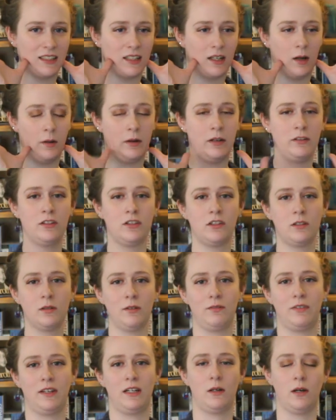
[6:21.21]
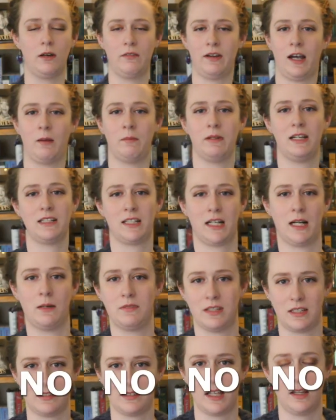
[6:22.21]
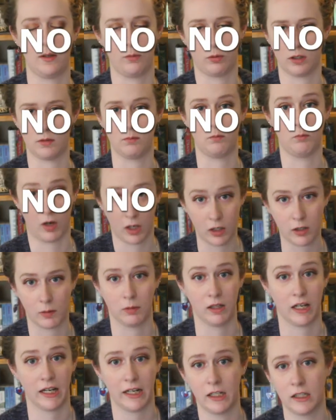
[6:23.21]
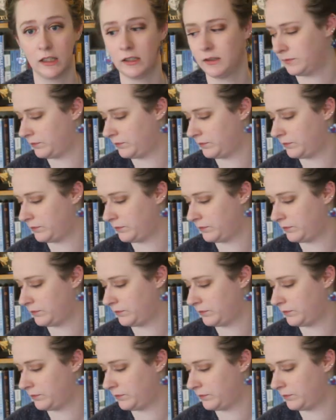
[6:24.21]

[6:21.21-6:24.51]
I might just do a video of how many times I say the word Markiplier.